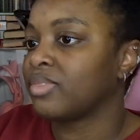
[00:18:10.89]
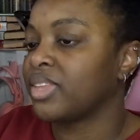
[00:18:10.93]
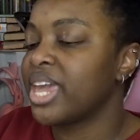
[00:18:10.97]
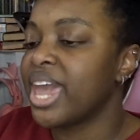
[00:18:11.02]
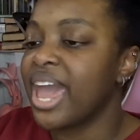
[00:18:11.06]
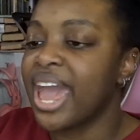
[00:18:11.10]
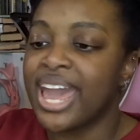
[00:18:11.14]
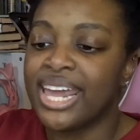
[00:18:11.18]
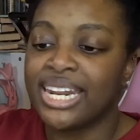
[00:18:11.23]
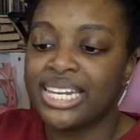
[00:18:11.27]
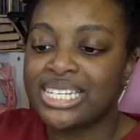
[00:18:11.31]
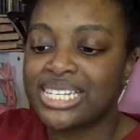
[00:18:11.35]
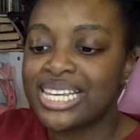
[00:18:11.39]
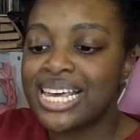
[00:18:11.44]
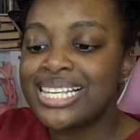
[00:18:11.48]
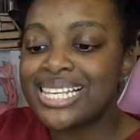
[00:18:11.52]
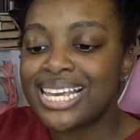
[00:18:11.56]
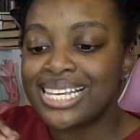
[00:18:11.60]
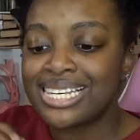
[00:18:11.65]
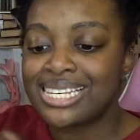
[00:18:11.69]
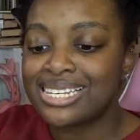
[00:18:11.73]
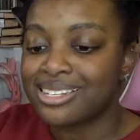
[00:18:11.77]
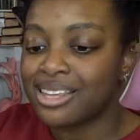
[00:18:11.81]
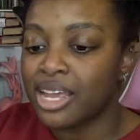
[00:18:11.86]
Yeah, and it says,
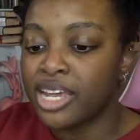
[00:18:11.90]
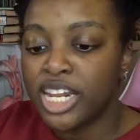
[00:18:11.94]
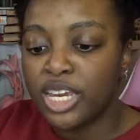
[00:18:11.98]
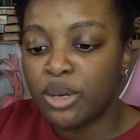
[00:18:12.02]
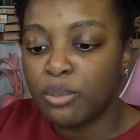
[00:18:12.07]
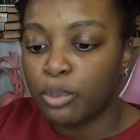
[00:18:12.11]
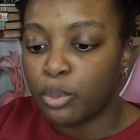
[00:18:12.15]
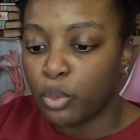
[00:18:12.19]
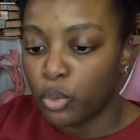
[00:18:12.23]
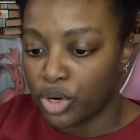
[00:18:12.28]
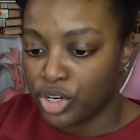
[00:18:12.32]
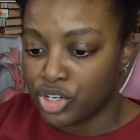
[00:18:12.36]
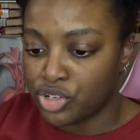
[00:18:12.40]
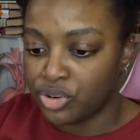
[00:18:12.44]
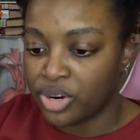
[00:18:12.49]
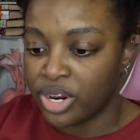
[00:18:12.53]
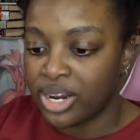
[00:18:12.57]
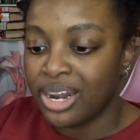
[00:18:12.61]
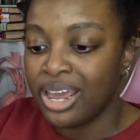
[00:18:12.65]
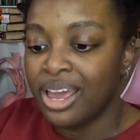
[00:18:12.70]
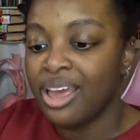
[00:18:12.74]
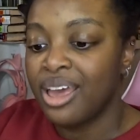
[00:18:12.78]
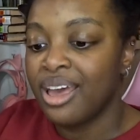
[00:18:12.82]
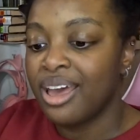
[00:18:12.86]
a stunning
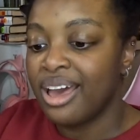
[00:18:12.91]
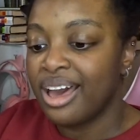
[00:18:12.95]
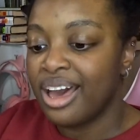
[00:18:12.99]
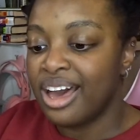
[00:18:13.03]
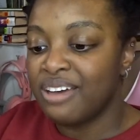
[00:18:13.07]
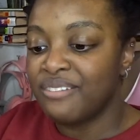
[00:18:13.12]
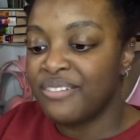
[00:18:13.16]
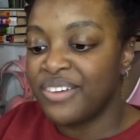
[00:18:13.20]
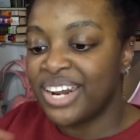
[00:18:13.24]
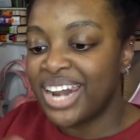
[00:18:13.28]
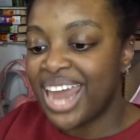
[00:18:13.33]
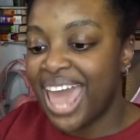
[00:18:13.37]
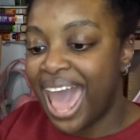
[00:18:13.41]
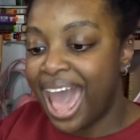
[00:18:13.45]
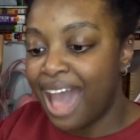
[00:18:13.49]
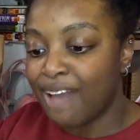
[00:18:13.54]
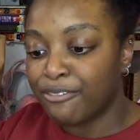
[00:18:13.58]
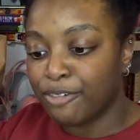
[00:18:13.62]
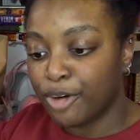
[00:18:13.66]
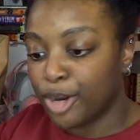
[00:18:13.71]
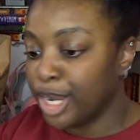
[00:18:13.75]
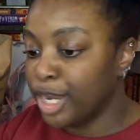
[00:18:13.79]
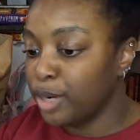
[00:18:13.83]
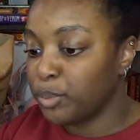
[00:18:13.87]
portrait of an
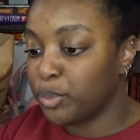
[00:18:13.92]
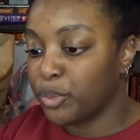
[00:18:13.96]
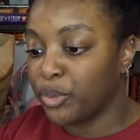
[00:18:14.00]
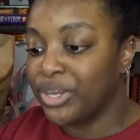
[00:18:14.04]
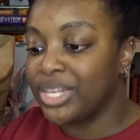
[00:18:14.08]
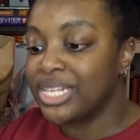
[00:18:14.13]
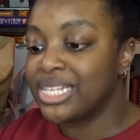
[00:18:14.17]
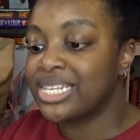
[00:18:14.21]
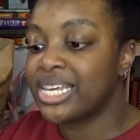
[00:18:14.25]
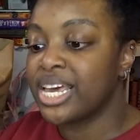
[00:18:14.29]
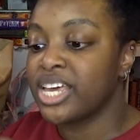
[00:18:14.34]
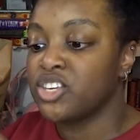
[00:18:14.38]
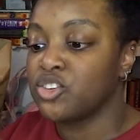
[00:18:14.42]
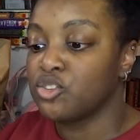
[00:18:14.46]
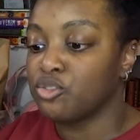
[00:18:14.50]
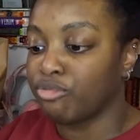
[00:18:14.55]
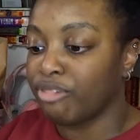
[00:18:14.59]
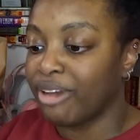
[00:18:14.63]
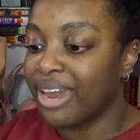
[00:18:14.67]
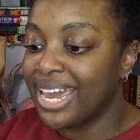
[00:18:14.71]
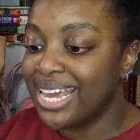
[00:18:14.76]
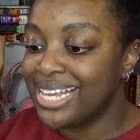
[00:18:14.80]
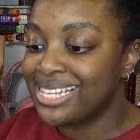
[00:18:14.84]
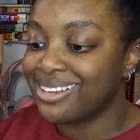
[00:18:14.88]
African princess
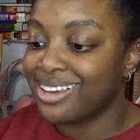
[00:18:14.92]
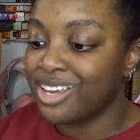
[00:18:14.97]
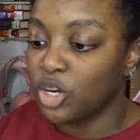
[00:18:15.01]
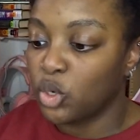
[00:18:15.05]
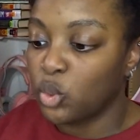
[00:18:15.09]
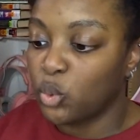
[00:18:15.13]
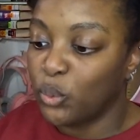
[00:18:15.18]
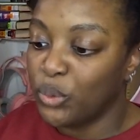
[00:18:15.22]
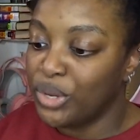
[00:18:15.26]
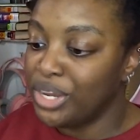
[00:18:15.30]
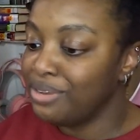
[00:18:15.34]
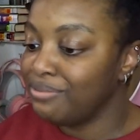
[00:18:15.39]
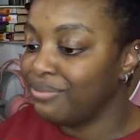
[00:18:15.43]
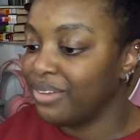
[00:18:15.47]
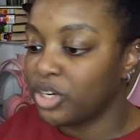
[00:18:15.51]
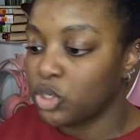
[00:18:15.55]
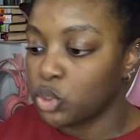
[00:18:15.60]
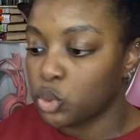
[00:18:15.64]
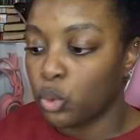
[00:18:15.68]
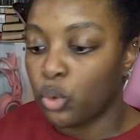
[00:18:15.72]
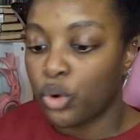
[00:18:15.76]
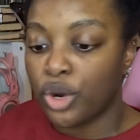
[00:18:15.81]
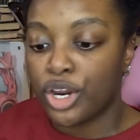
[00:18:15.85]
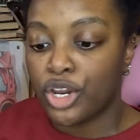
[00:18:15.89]
raised in Queen
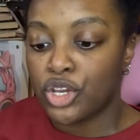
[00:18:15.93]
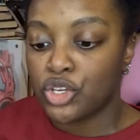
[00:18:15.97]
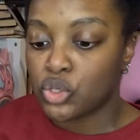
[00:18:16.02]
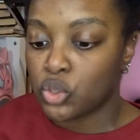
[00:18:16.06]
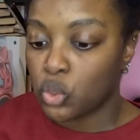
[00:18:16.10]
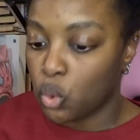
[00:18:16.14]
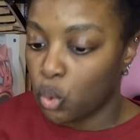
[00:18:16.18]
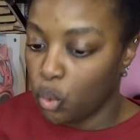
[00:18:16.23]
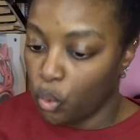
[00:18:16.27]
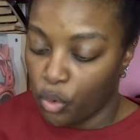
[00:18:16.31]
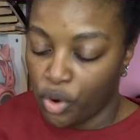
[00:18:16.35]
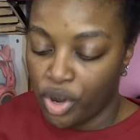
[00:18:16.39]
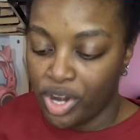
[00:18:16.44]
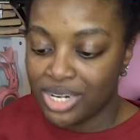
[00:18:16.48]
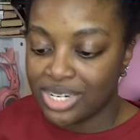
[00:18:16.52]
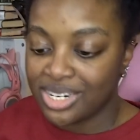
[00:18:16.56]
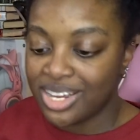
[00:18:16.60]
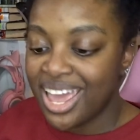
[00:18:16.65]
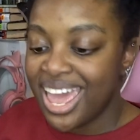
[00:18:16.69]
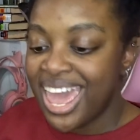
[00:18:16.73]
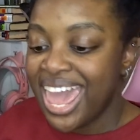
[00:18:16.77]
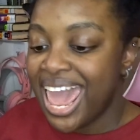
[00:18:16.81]
Victoria's court